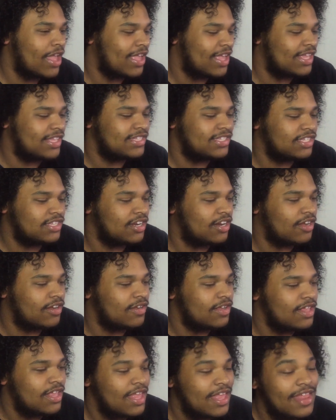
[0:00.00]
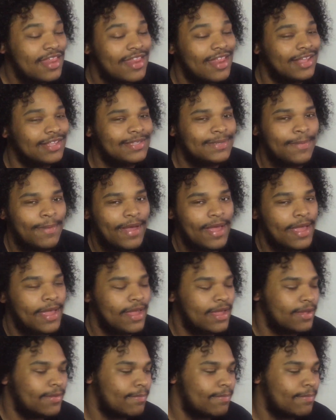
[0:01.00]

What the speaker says: I guess, you know, that's my,